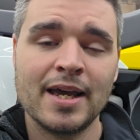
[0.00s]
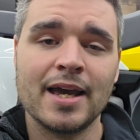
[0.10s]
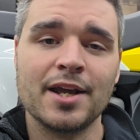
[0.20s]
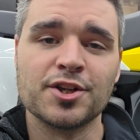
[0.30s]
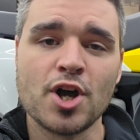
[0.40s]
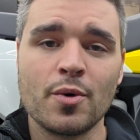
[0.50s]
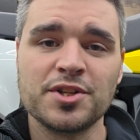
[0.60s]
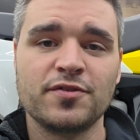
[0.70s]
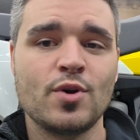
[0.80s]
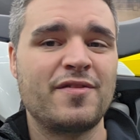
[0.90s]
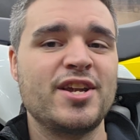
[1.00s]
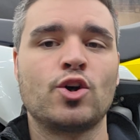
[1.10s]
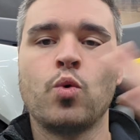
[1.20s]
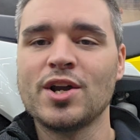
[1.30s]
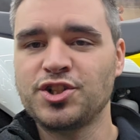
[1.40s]
And as always, if you have any
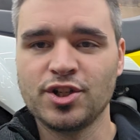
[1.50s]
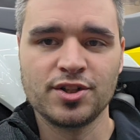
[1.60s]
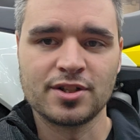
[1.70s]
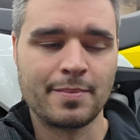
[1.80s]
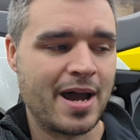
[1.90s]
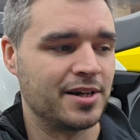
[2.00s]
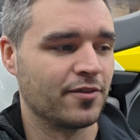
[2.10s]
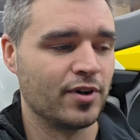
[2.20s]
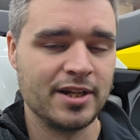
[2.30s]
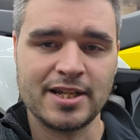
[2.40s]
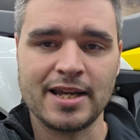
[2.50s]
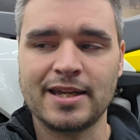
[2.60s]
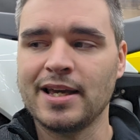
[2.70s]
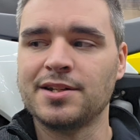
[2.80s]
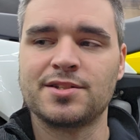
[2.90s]
questions about different intake
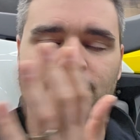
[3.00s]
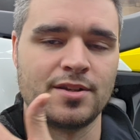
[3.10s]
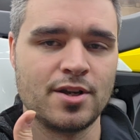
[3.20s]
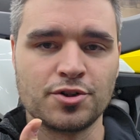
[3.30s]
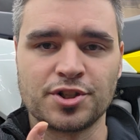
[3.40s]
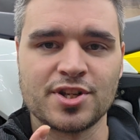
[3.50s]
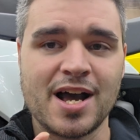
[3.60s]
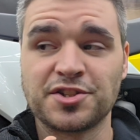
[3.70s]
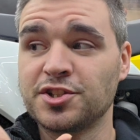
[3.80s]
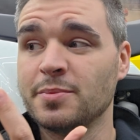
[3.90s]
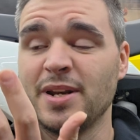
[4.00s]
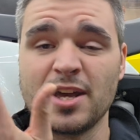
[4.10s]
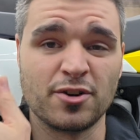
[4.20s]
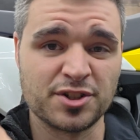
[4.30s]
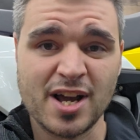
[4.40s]
kits, the Yosh exhaust system, any
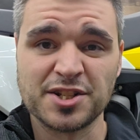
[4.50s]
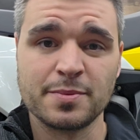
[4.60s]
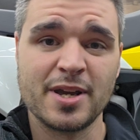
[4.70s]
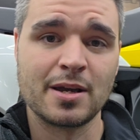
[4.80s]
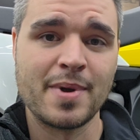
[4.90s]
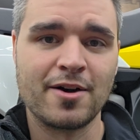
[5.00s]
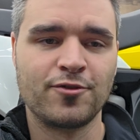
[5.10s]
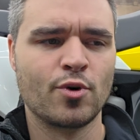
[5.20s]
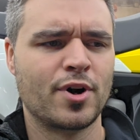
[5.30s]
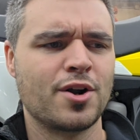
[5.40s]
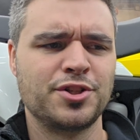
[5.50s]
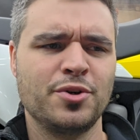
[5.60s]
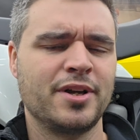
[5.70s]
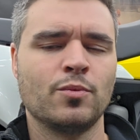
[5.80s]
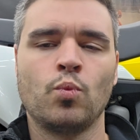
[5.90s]
other exhaust that may come out for it, our
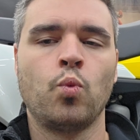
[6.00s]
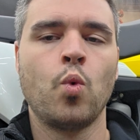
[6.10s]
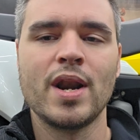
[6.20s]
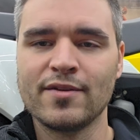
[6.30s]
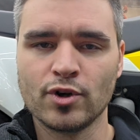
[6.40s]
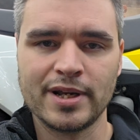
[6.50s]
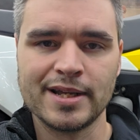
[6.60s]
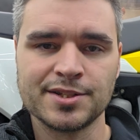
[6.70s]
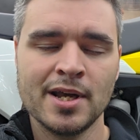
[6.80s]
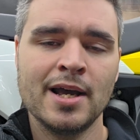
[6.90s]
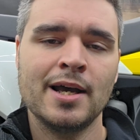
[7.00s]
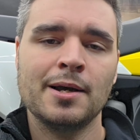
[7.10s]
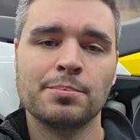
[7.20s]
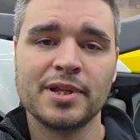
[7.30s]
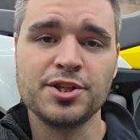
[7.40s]
tuning, whatever it is,
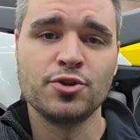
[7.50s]
please do